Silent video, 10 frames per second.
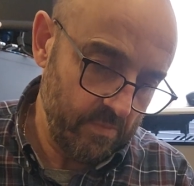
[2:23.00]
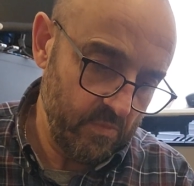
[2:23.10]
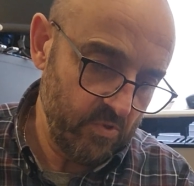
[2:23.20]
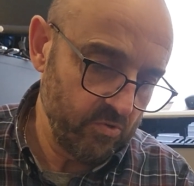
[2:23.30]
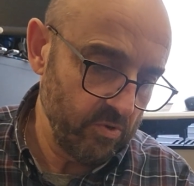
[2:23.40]

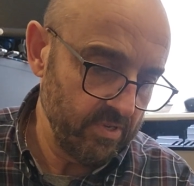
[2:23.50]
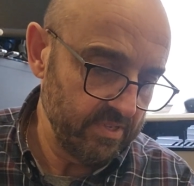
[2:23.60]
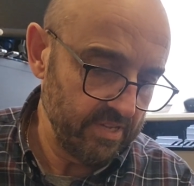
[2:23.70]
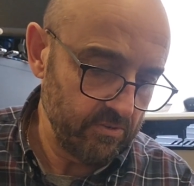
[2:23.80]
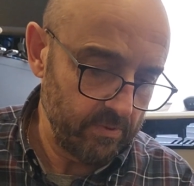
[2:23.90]
which one is
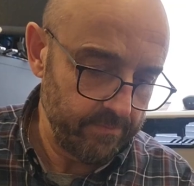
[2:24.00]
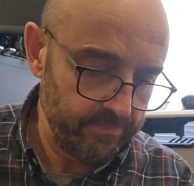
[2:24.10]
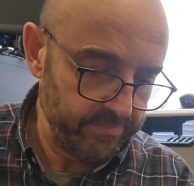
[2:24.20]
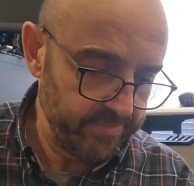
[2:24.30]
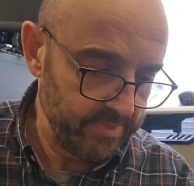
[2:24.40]
this one?
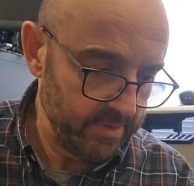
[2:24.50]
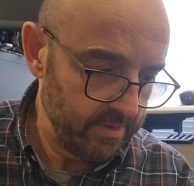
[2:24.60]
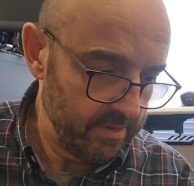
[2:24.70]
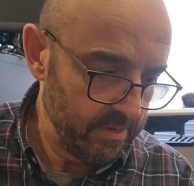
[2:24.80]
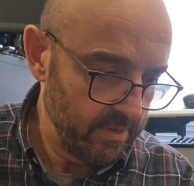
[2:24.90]

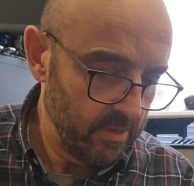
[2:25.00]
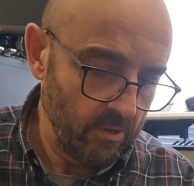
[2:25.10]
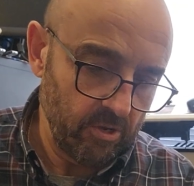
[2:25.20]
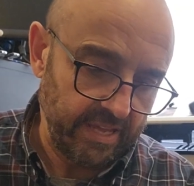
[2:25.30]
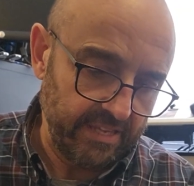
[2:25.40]

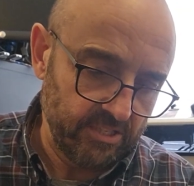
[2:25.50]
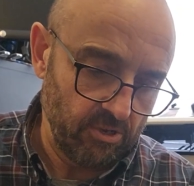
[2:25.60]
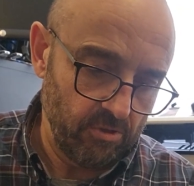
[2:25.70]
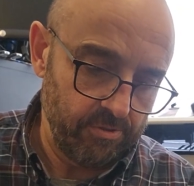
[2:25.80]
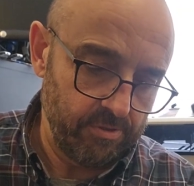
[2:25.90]
Okay,
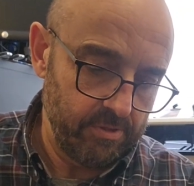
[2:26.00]
so